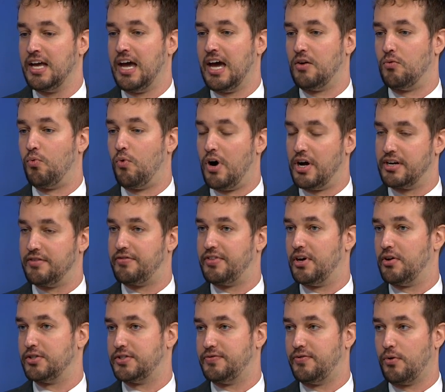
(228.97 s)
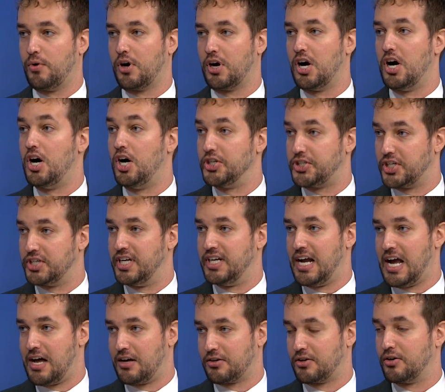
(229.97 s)
And one of those four alternate
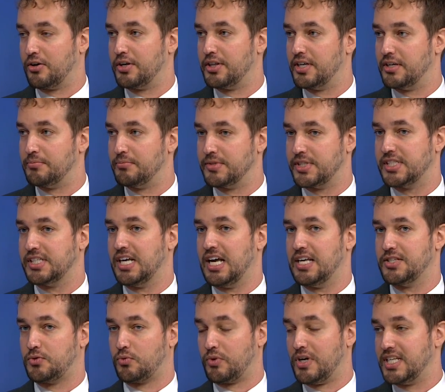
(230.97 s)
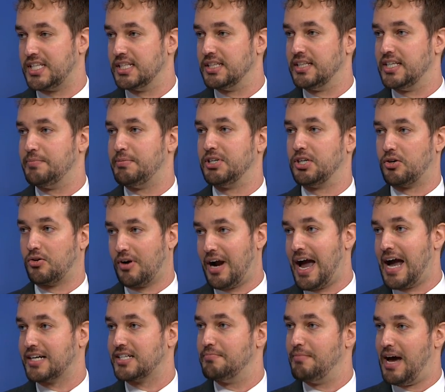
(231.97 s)
algorithms has recently been
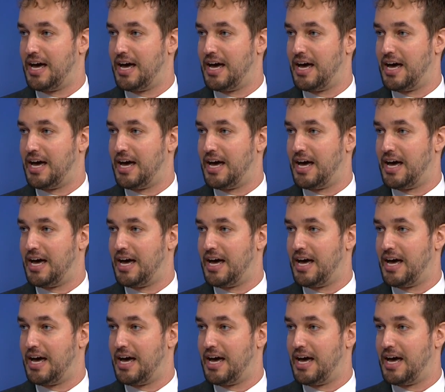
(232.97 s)
cracked